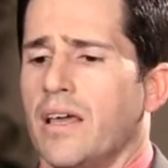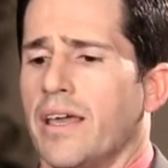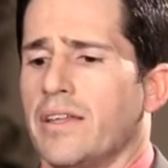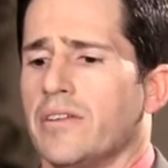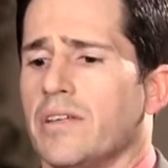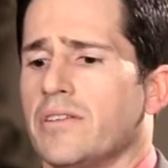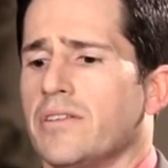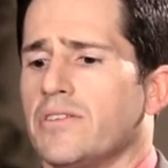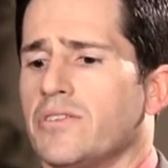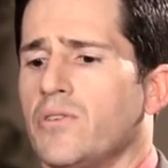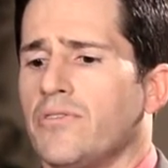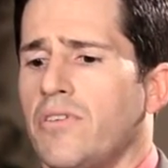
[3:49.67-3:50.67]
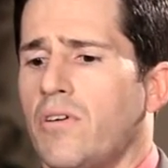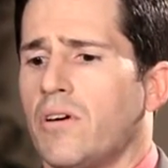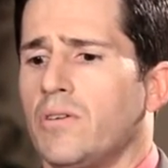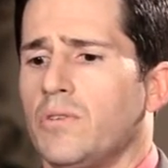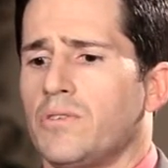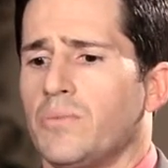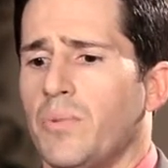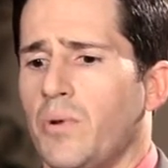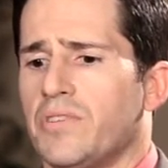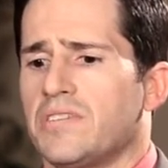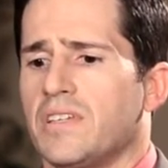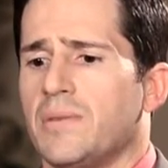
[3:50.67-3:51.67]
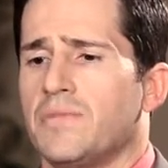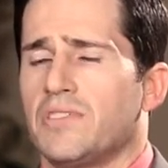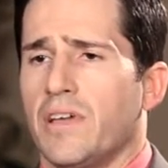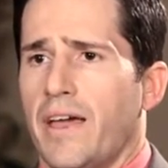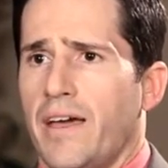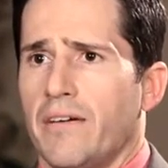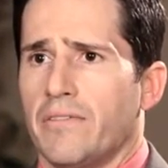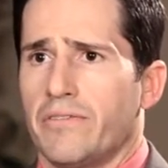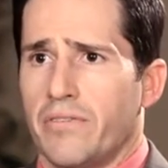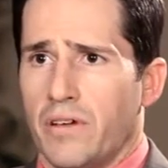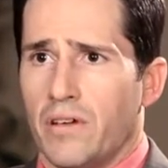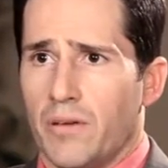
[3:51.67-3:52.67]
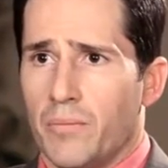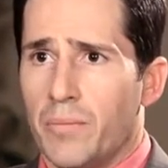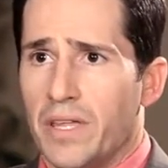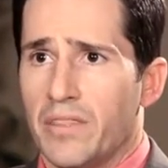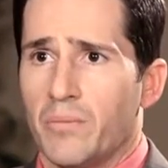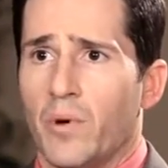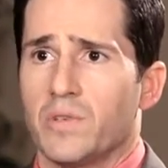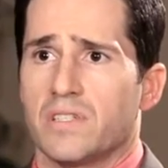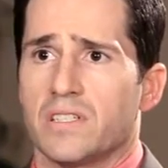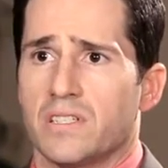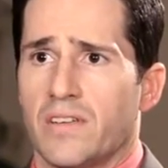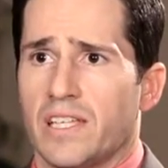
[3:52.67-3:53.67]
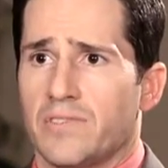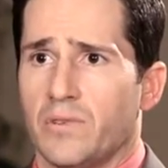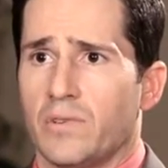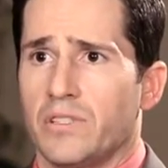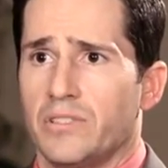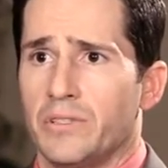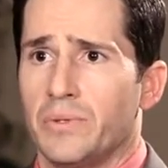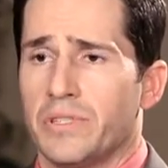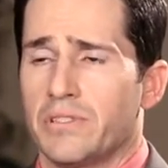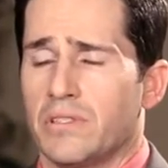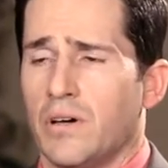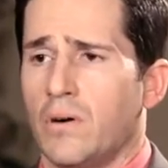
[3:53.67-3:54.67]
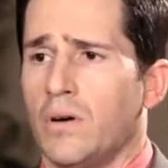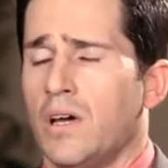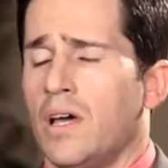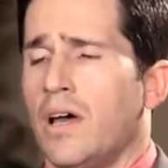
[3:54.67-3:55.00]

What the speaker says: And so far, UltraPulse seems to have been the most successful in doing so.